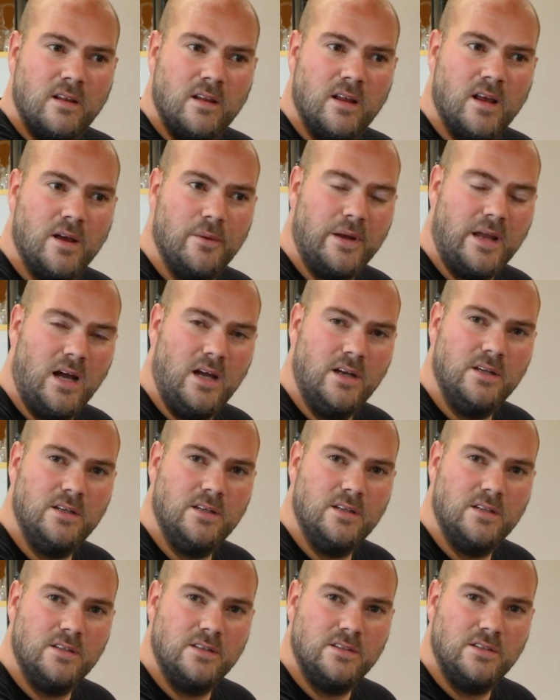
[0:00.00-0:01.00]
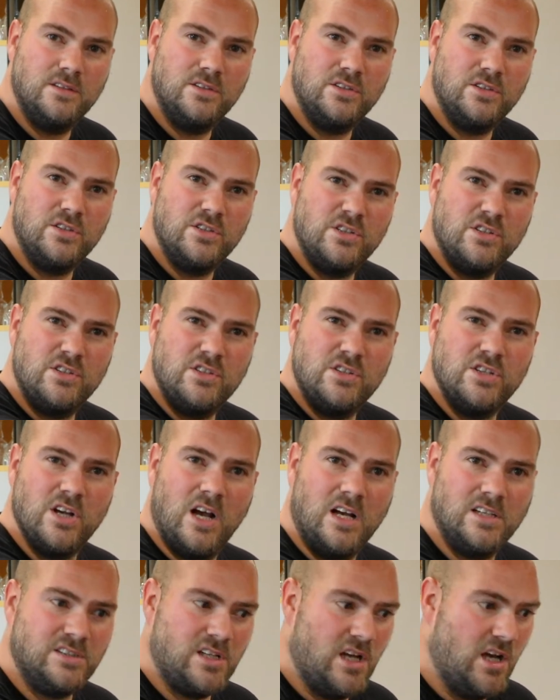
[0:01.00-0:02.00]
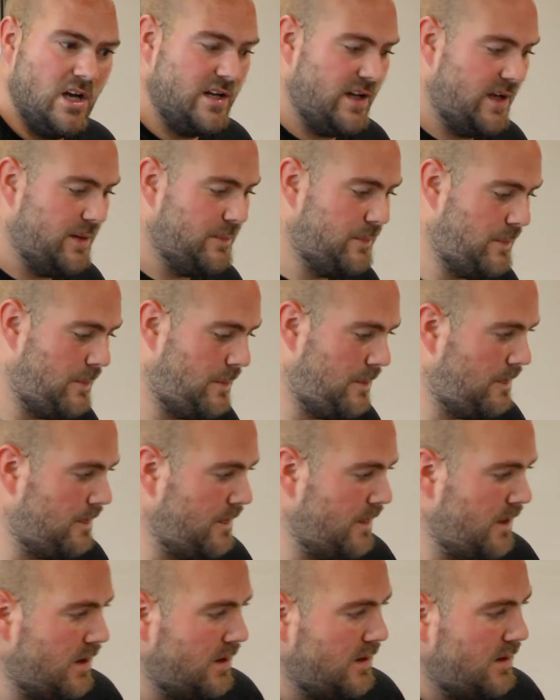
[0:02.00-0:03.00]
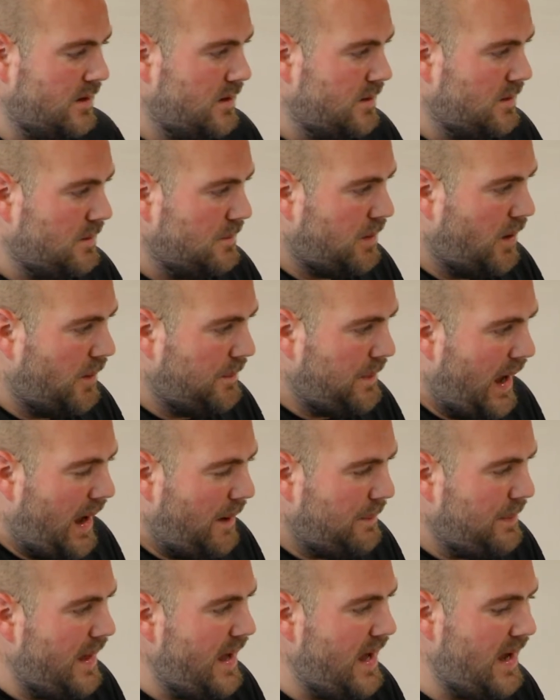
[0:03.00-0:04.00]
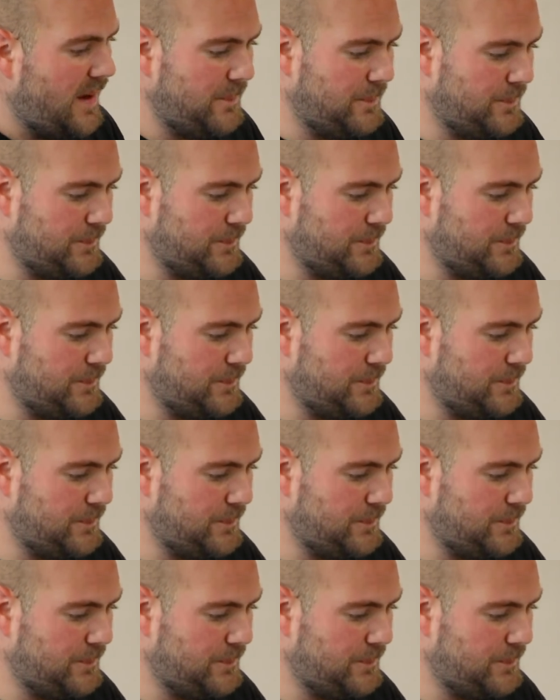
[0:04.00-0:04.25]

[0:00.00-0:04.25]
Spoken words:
There we go. Just heard it. Pop that up there.